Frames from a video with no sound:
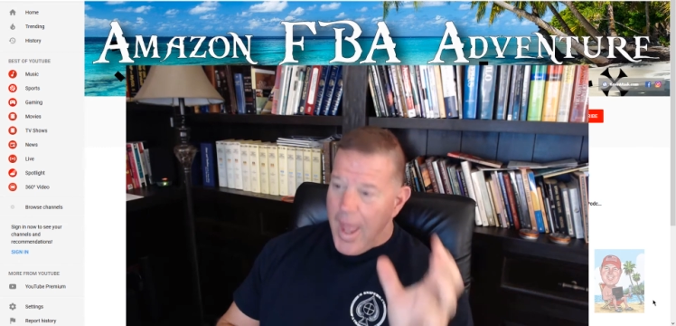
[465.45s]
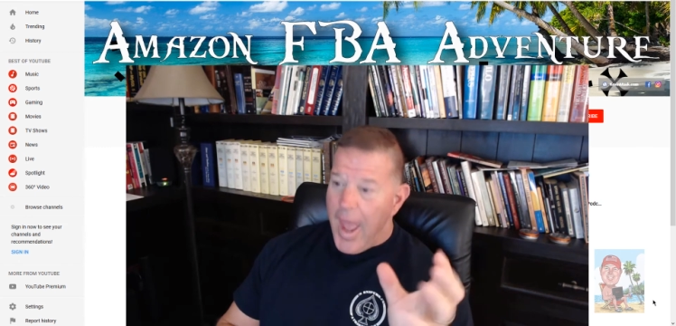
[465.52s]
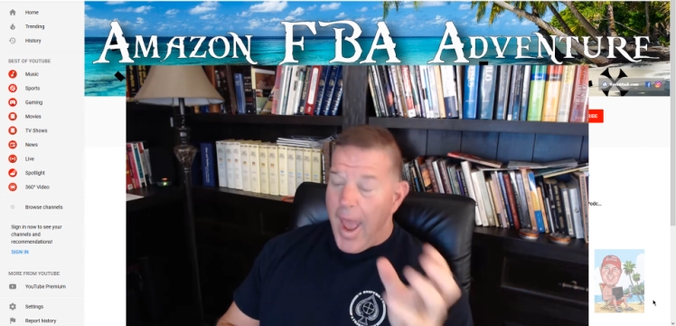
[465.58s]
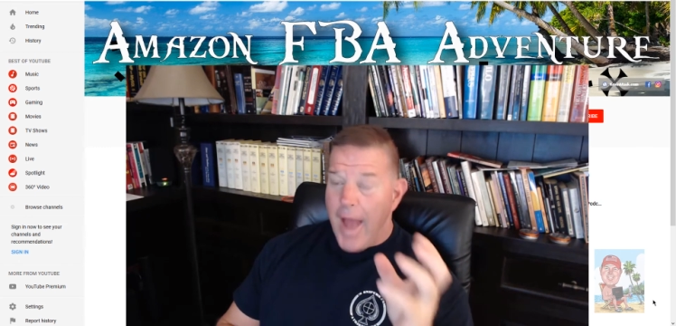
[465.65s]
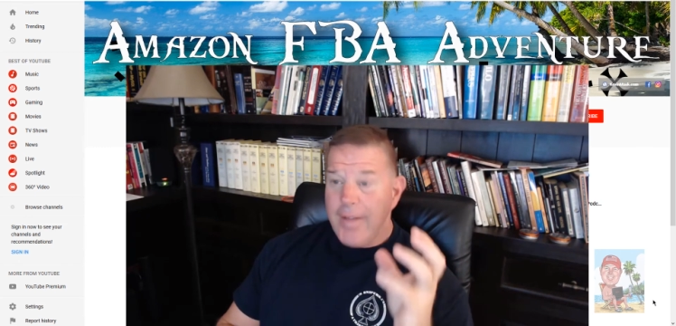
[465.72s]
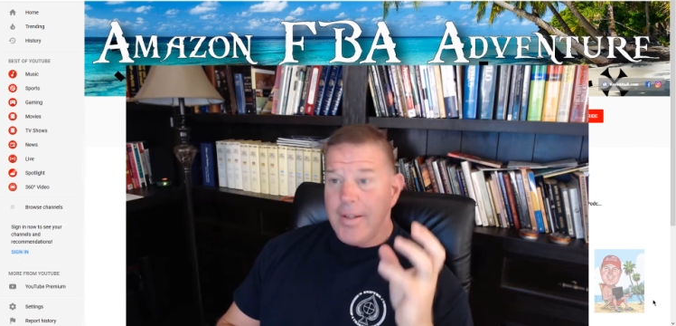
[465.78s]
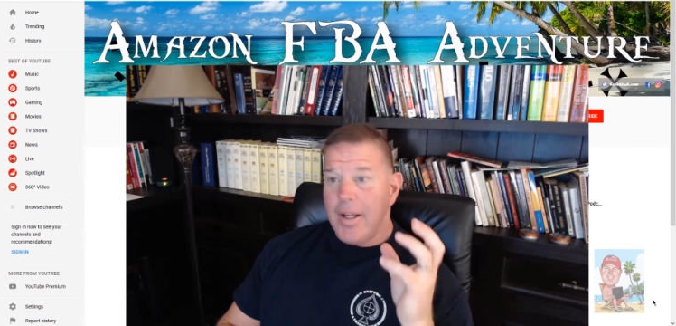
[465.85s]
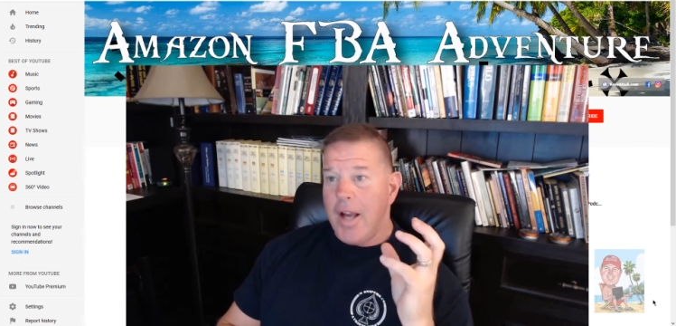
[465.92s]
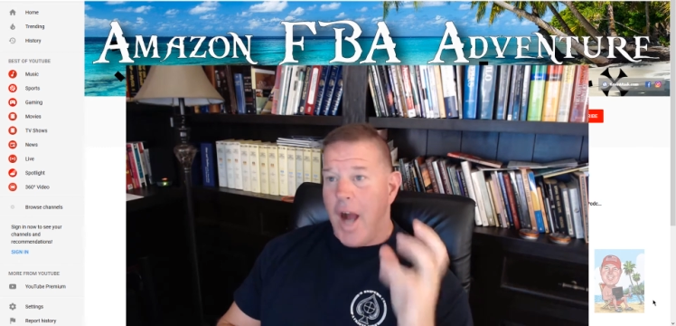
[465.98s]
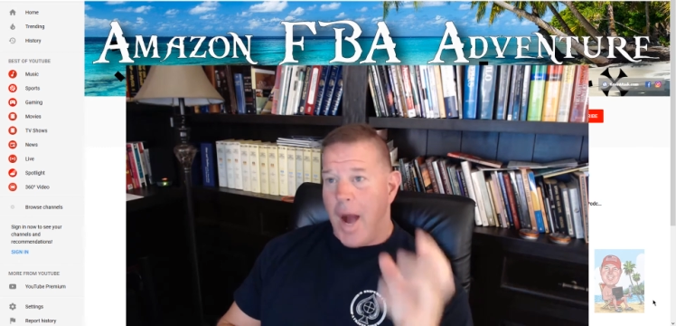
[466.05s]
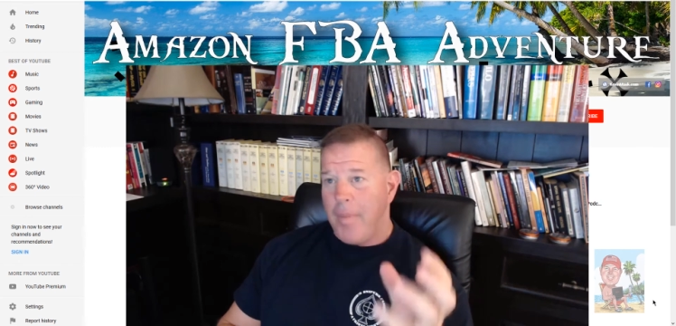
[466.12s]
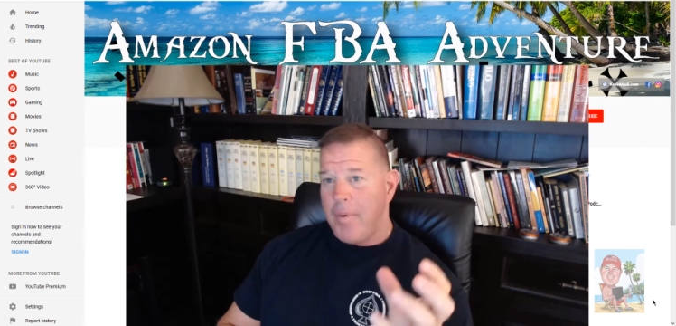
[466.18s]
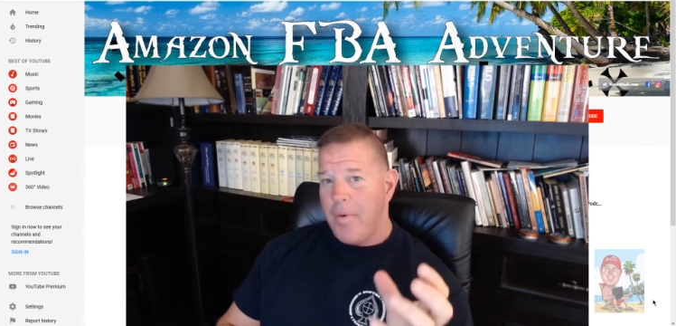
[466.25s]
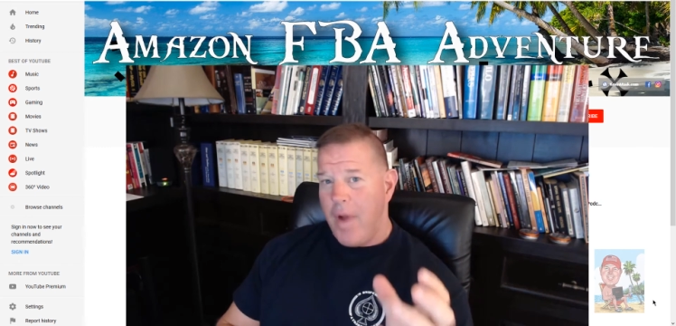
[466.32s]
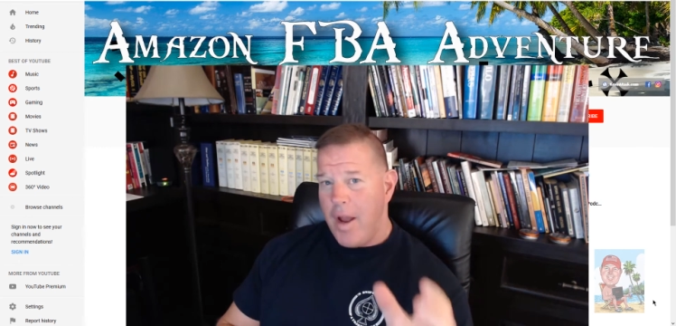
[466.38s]
As a
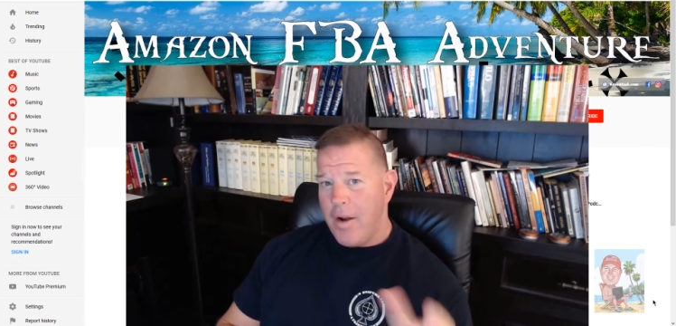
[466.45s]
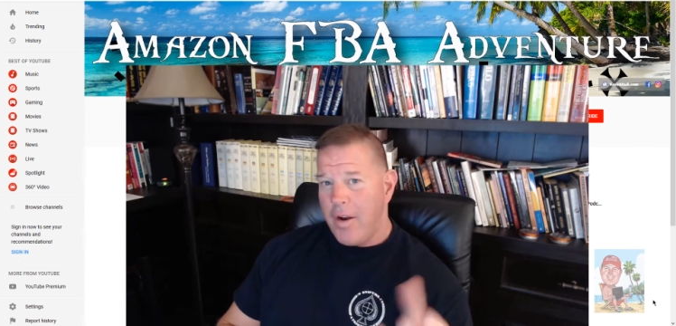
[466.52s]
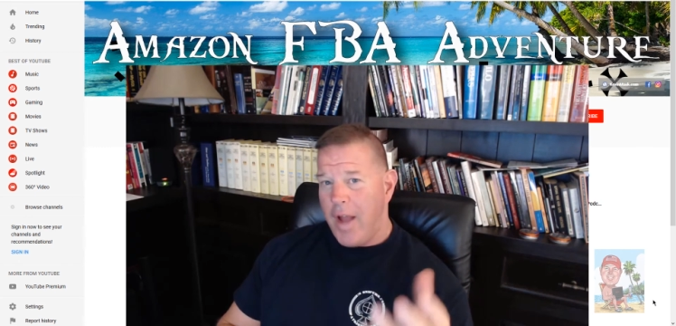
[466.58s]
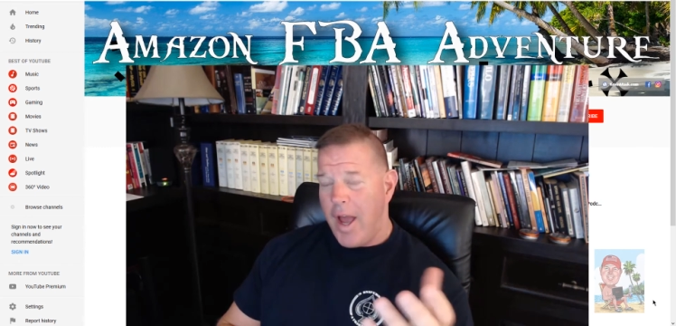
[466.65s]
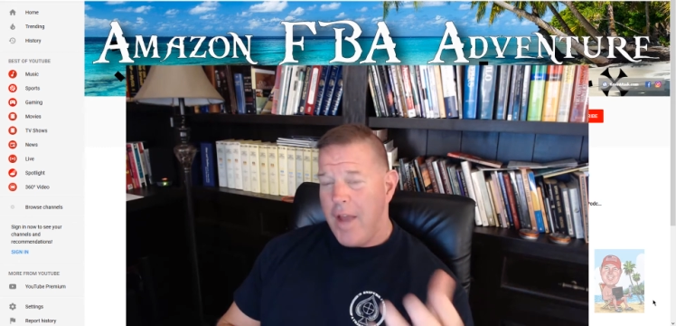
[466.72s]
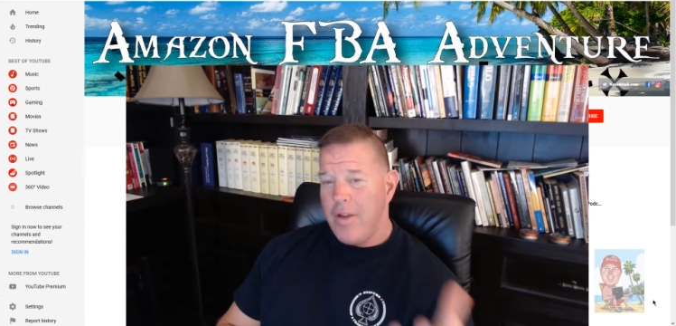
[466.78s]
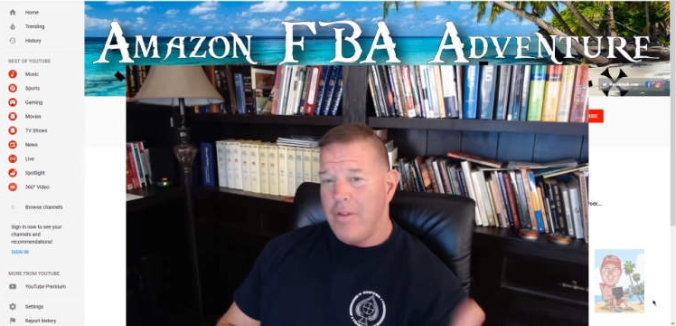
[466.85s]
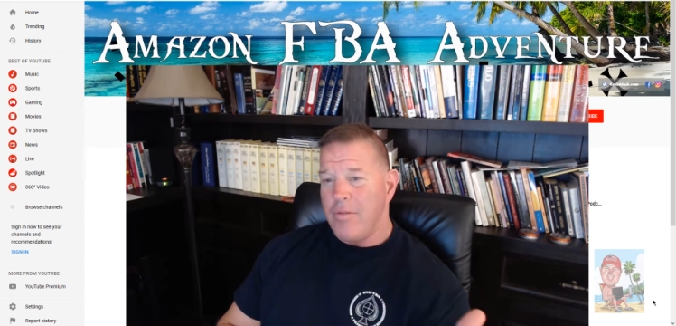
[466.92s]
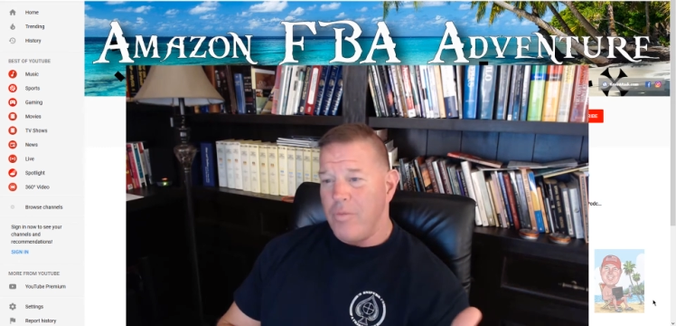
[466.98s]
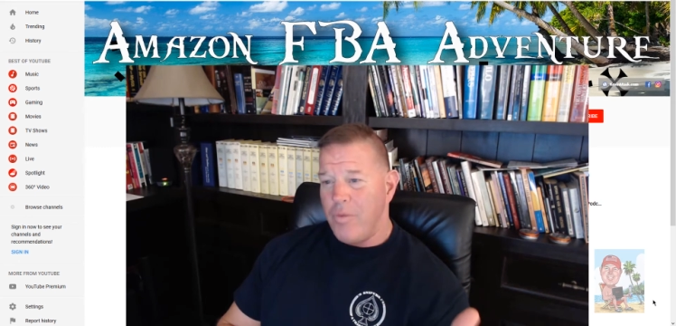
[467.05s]
copywriter, a guy who's